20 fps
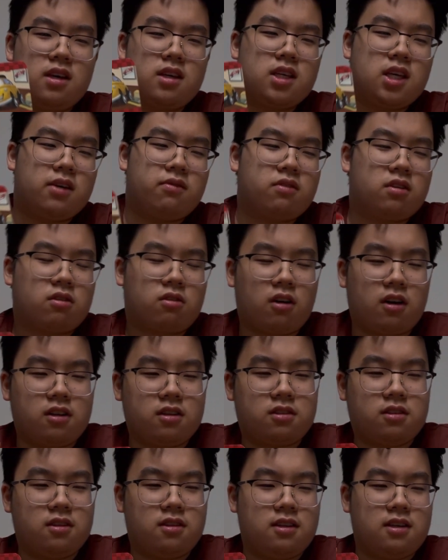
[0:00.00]
giving
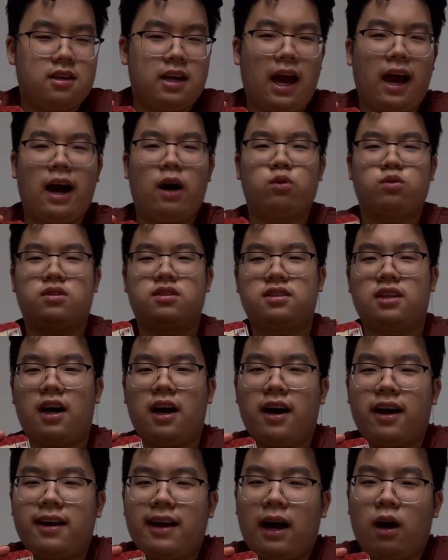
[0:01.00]
credit to the
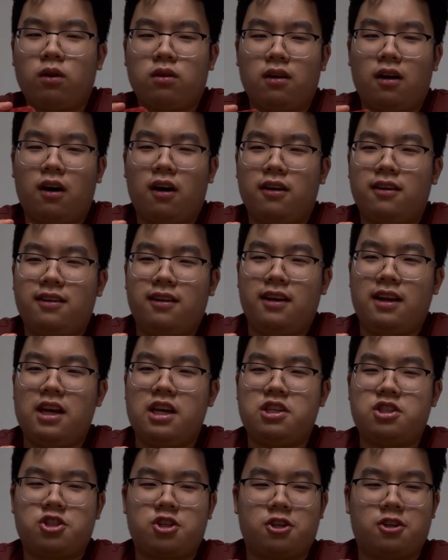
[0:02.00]
outside, outlaw
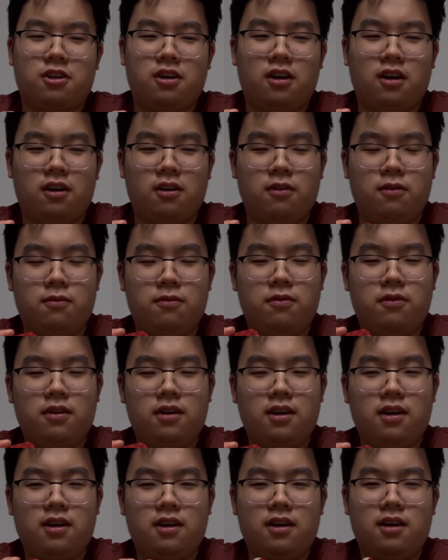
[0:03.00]
nature of,
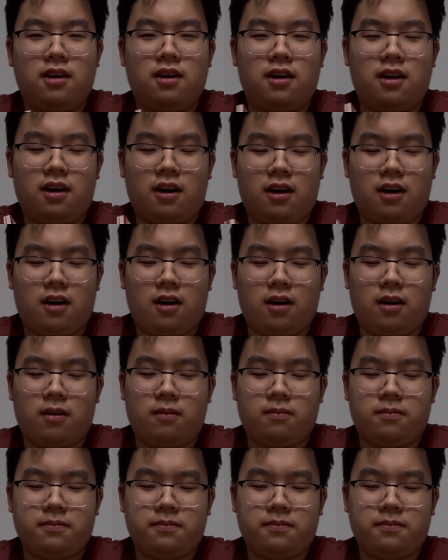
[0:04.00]
I